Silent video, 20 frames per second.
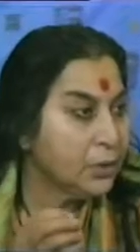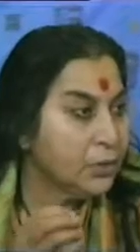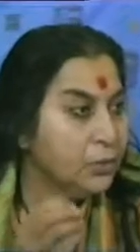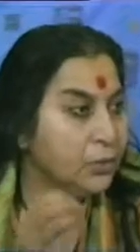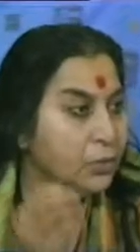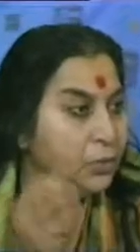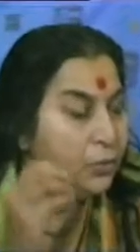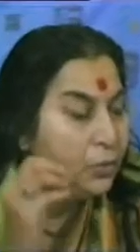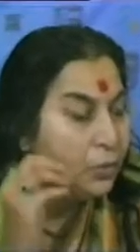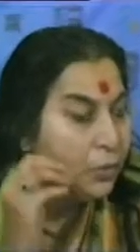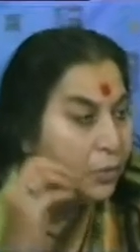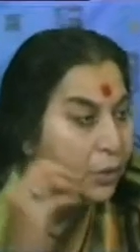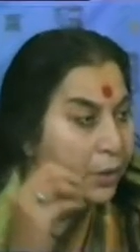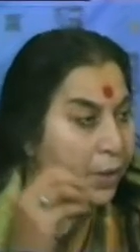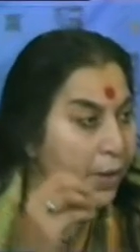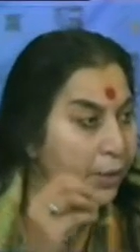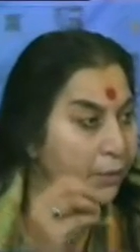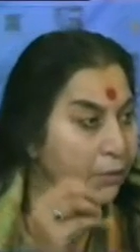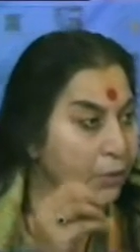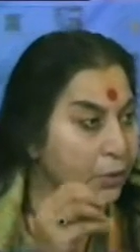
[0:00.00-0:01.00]
So
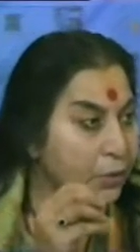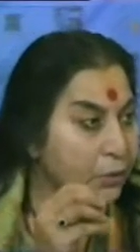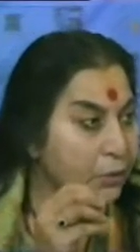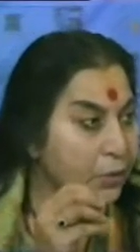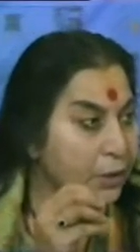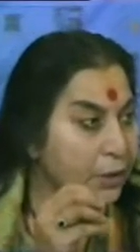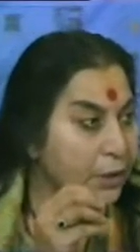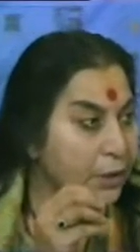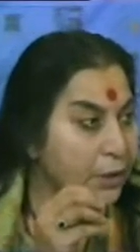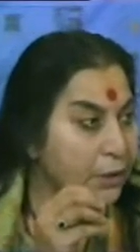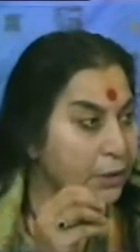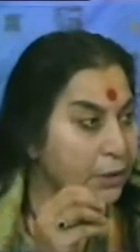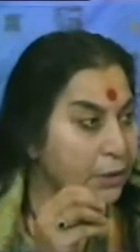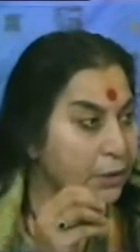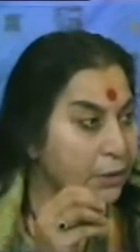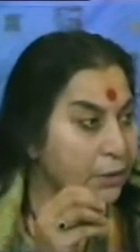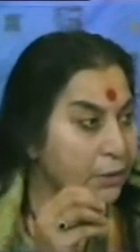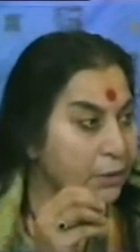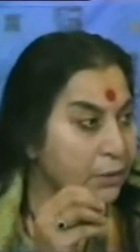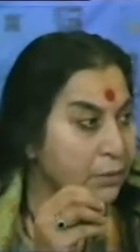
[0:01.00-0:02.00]
don't divert your
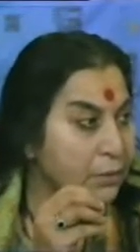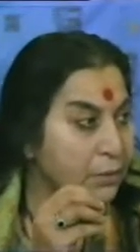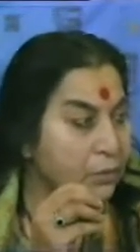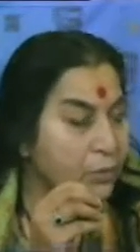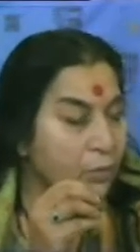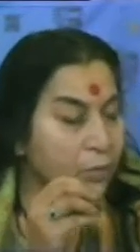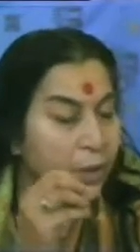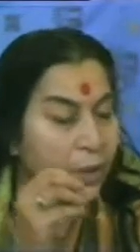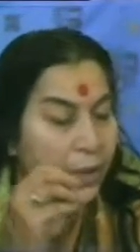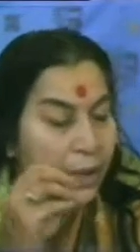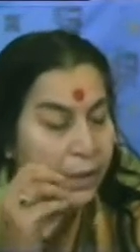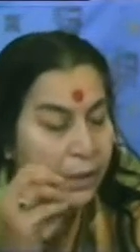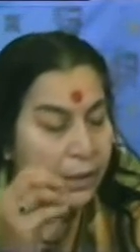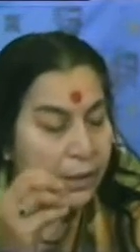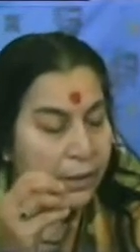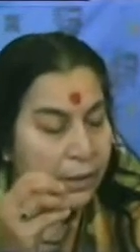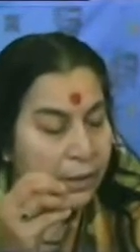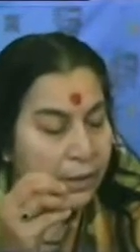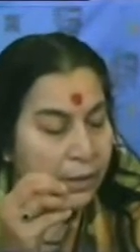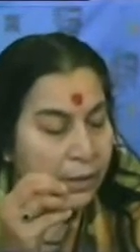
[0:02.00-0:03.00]
attention to
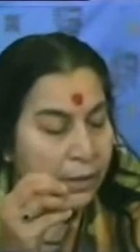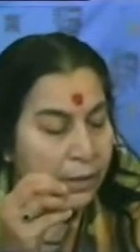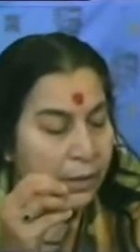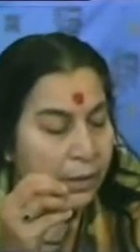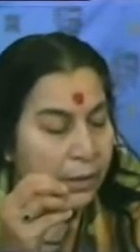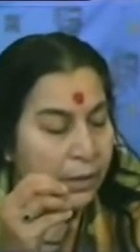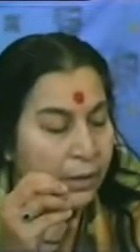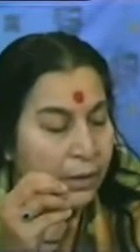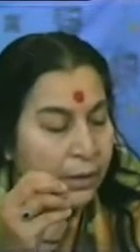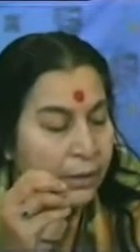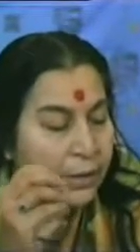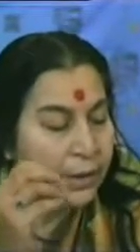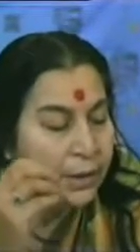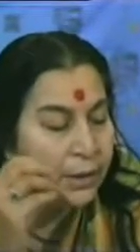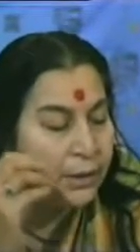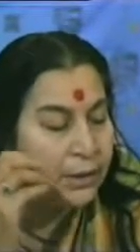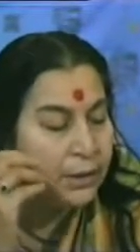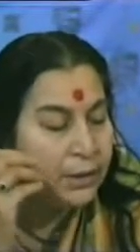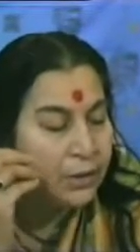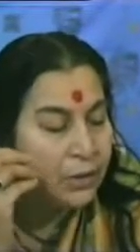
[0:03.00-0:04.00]
anything
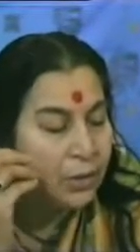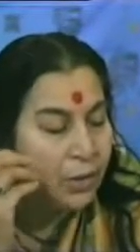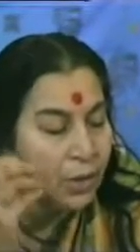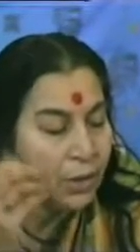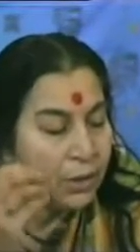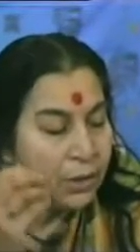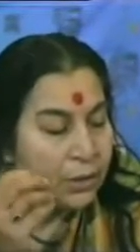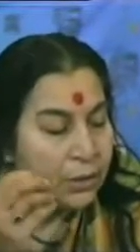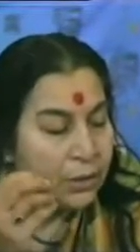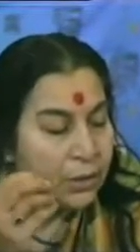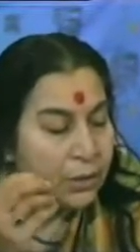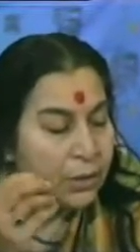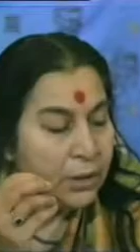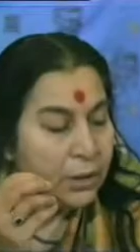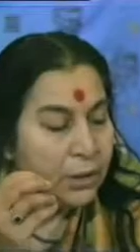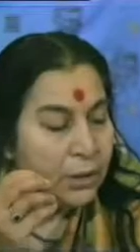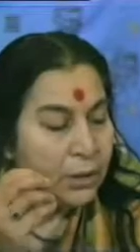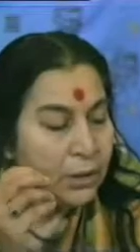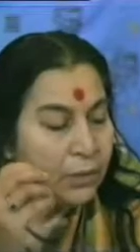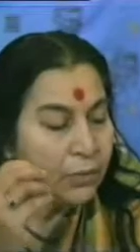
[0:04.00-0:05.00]
that is not
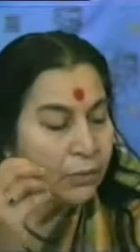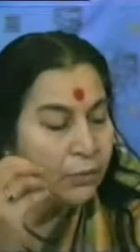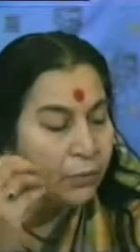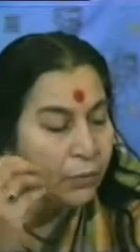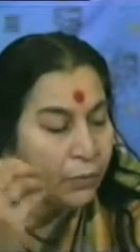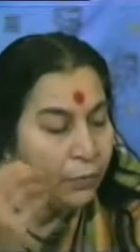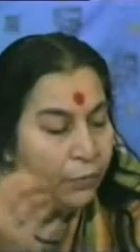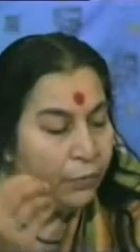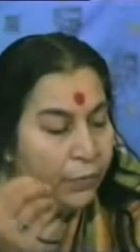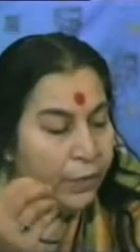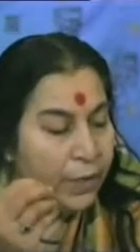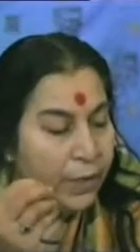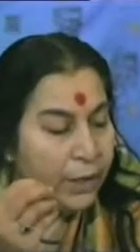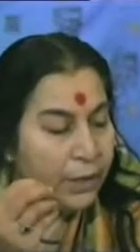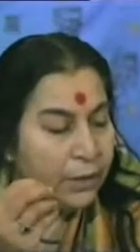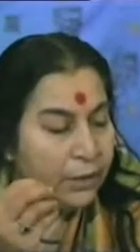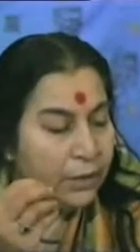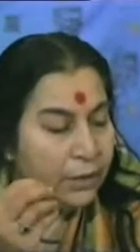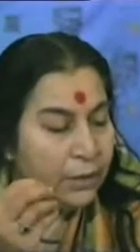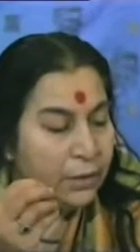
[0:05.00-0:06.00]

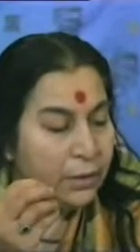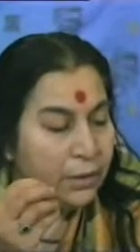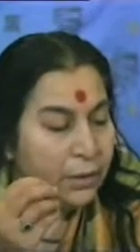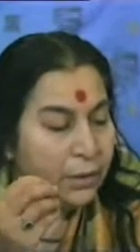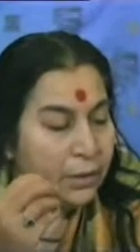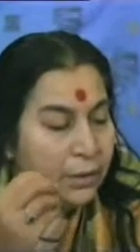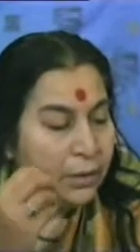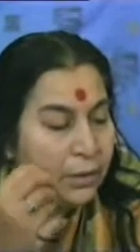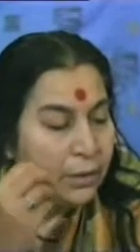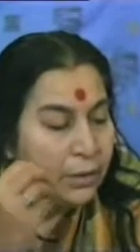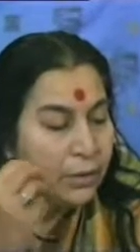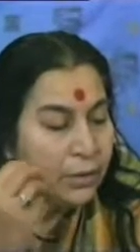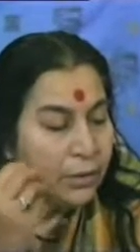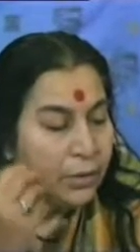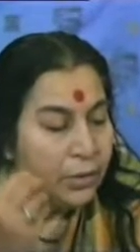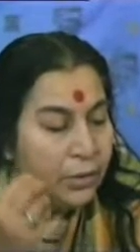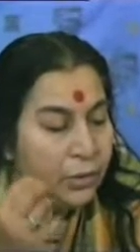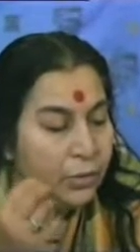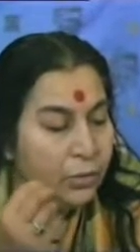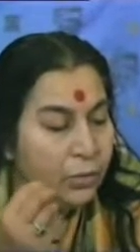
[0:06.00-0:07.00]
fulfilling
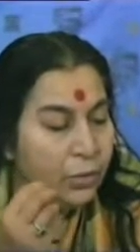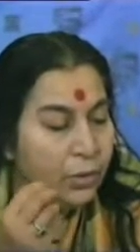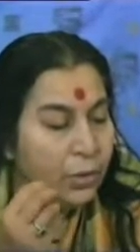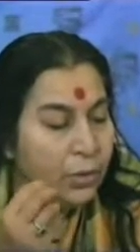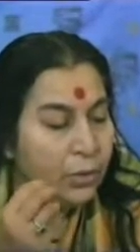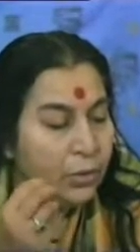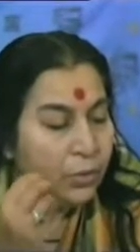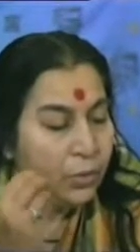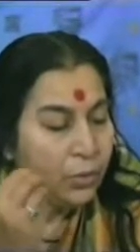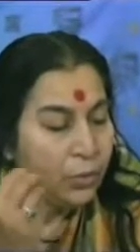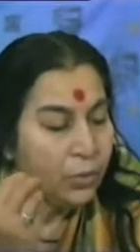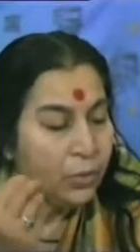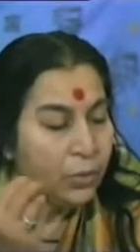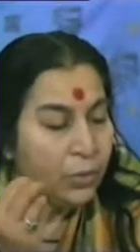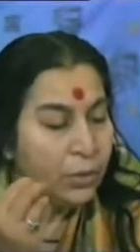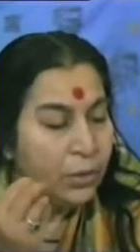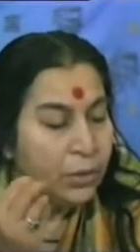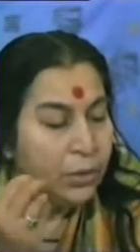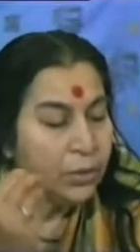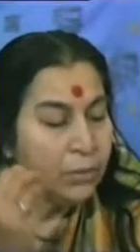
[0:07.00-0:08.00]
your
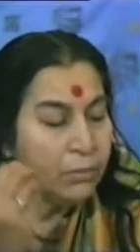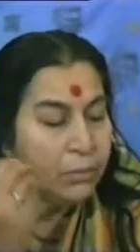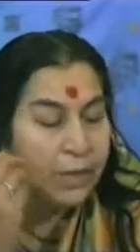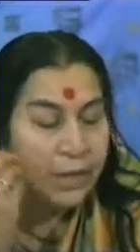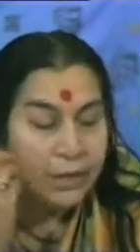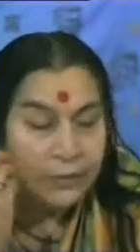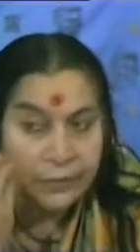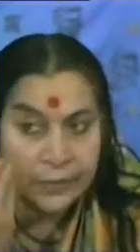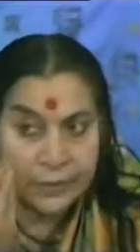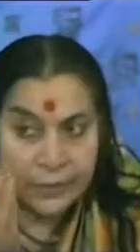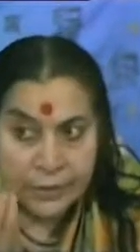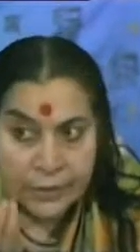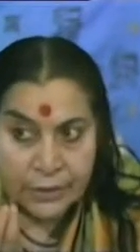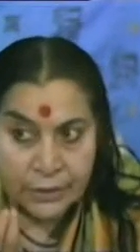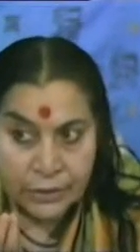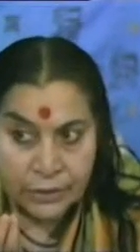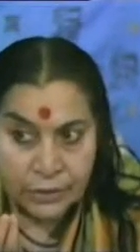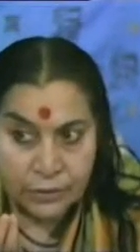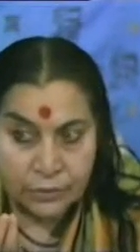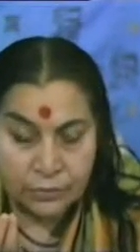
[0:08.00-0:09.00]
own
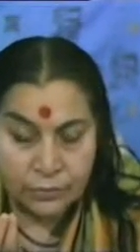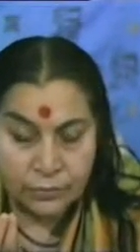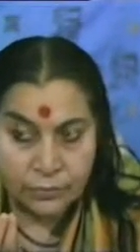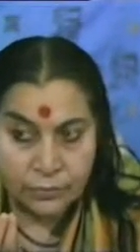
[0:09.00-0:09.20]
manifestation.